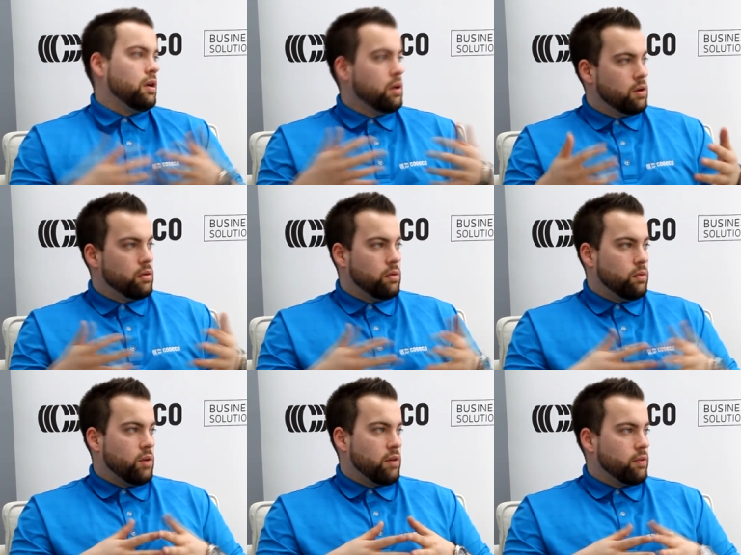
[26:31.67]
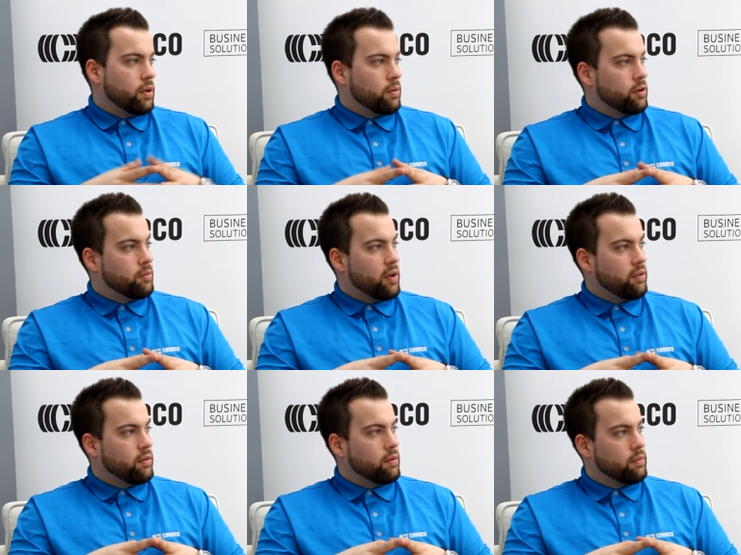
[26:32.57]
Okay, so you can, they can personalize best.
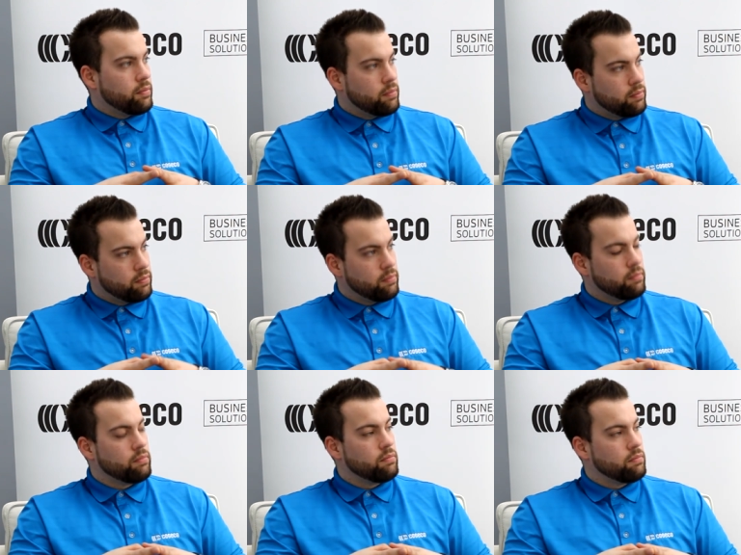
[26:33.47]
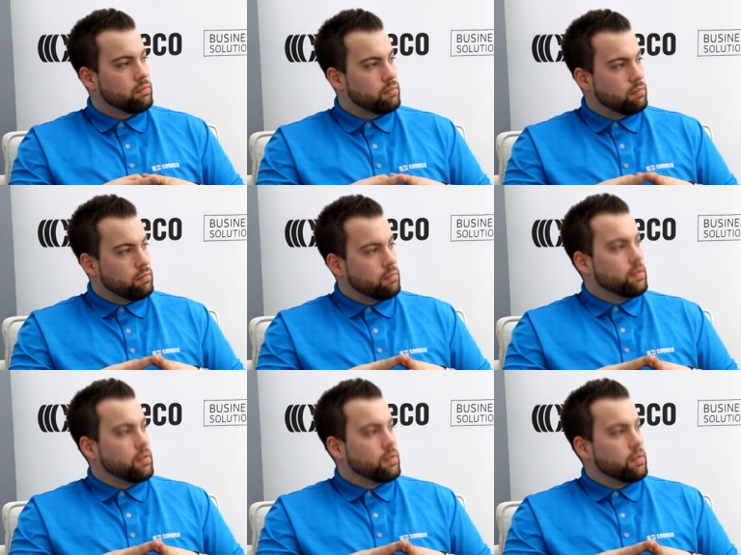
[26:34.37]
it to their needs and their strategies.